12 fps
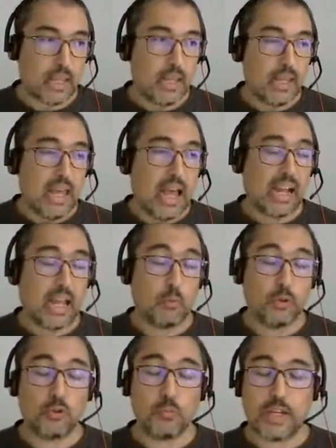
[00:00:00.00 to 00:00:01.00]
And I
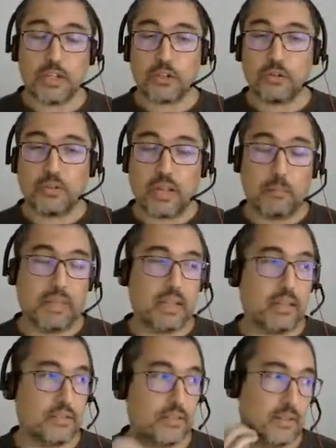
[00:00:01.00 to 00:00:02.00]
want to mention, I mean,
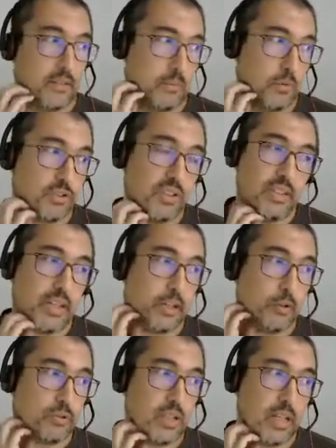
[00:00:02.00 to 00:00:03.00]
it was in the
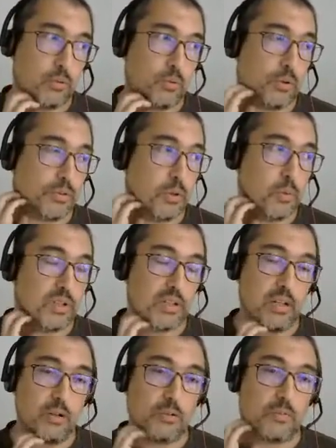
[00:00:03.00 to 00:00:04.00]
news like two or three weeks
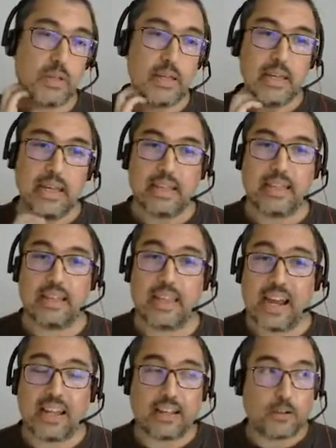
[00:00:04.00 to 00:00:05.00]
ago, that
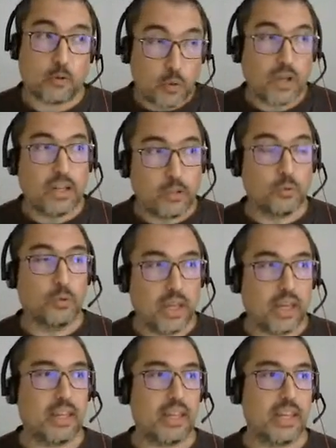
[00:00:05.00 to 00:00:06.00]
are currently
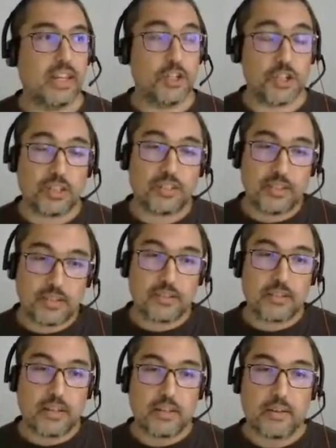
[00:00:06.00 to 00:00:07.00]
today initiatives,
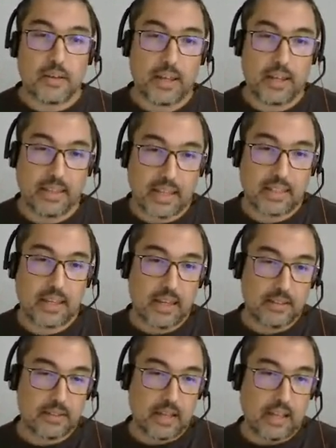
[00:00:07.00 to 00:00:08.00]
eh, in that
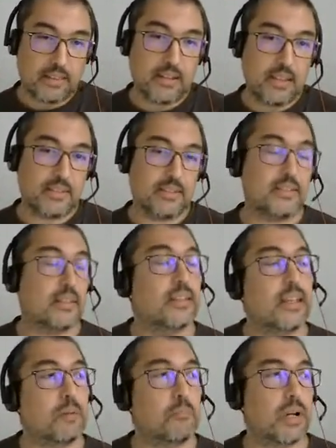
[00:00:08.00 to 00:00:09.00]
case, under the systemd
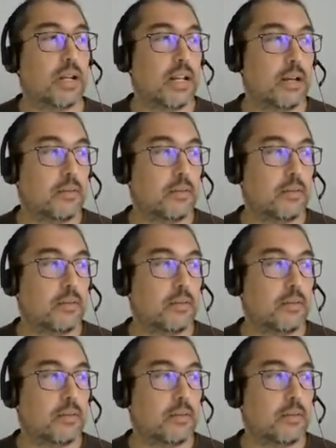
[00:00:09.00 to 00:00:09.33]
umbrella,